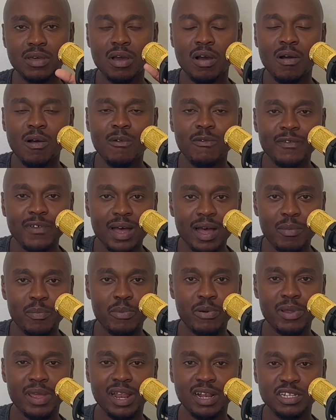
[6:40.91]
of
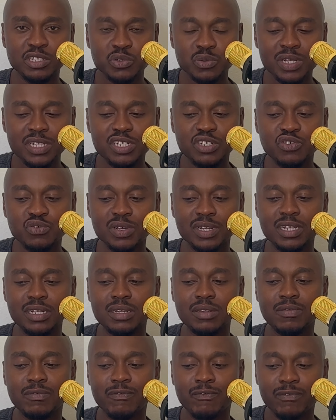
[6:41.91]
April
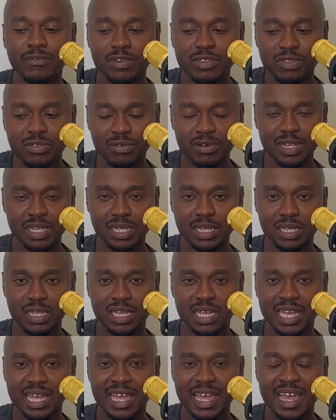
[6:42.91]
2023
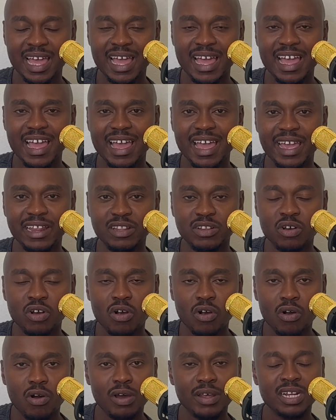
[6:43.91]
at
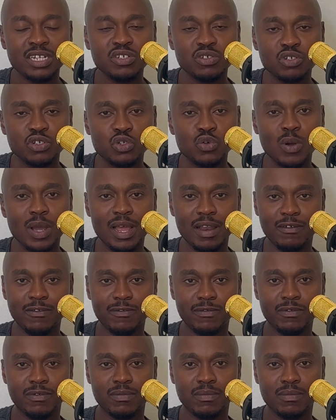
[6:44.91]
11:45,